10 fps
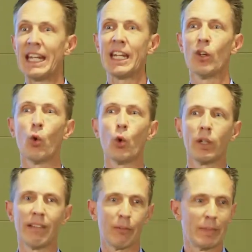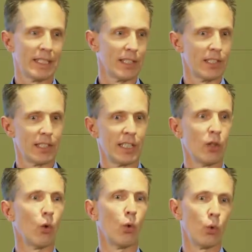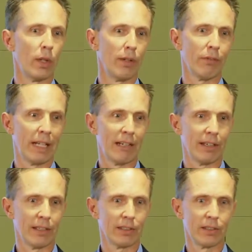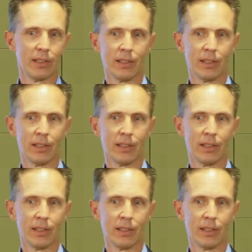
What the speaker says: in all of our businesses in all the different areas.